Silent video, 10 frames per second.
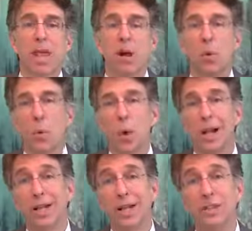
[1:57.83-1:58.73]

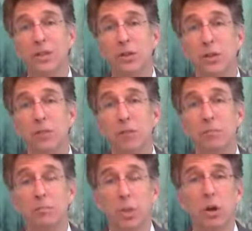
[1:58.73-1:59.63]
Well, let's assume
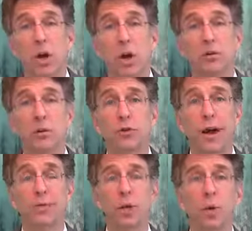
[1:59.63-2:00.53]
that Bill goes to
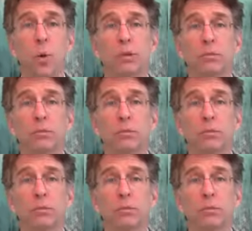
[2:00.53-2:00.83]
traffic court